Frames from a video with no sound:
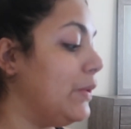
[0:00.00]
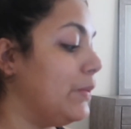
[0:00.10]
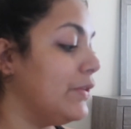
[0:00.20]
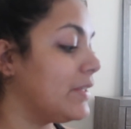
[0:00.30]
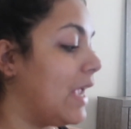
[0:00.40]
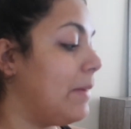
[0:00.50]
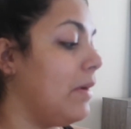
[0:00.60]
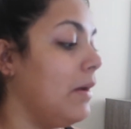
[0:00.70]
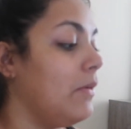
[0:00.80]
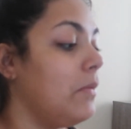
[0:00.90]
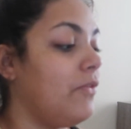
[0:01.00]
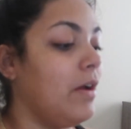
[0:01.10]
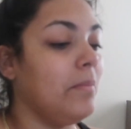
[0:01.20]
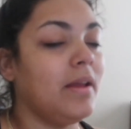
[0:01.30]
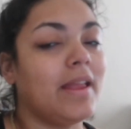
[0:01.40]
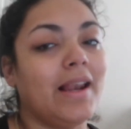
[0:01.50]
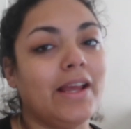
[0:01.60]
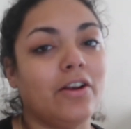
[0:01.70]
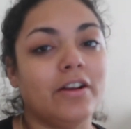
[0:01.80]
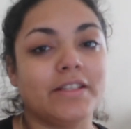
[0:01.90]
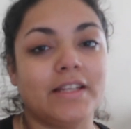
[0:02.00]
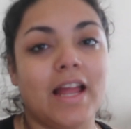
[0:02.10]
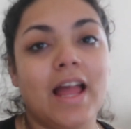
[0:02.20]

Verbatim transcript: You just came up from Kelly Clarkson.